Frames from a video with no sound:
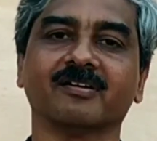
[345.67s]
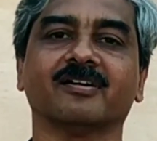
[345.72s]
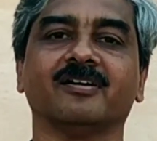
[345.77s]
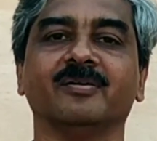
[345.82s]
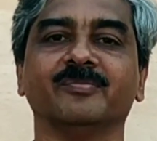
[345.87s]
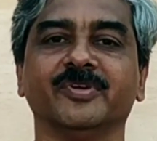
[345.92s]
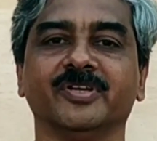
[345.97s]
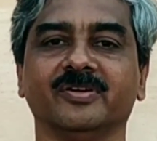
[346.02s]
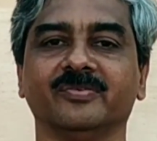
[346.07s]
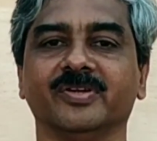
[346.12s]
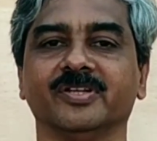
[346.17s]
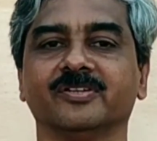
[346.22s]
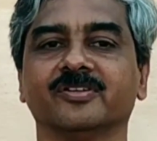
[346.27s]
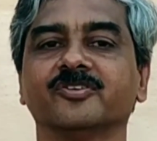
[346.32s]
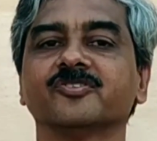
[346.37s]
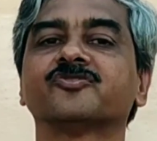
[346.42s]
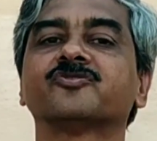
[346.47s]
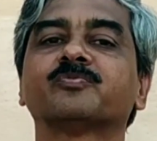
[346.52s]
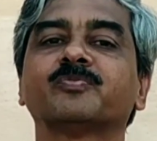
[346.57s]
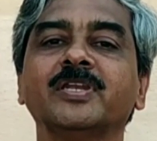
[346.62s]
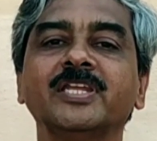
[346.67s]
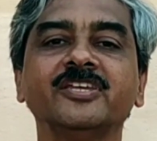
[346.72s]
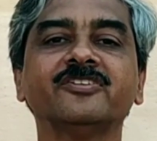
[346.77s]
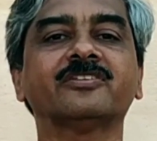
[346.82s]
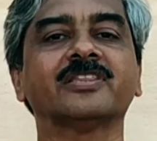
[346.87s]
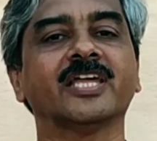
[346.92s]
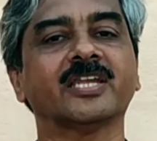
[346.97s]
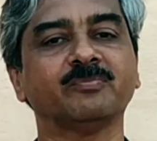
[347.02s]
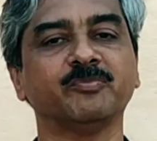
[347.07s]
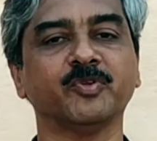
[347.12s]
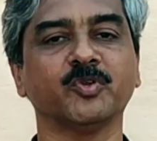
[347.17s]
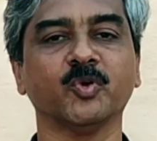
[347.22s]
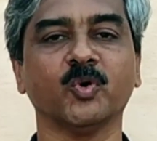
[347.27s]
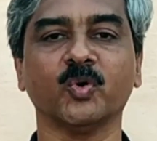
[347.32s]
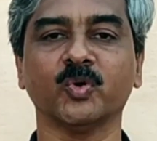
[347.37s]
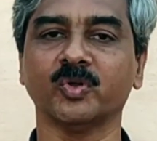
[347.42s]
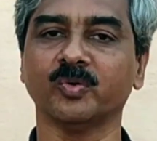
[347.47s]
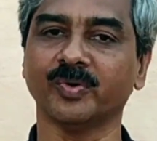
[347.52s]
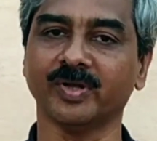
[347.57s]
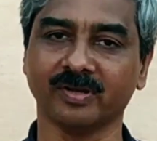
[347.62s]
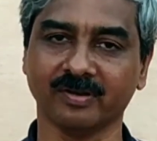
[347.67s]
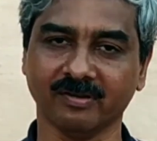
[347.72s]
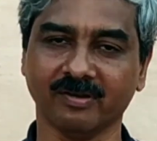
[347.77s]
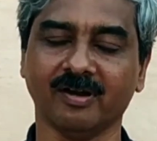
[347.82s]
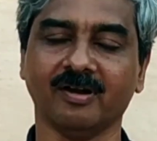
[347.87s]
coming lessons. Please let me know your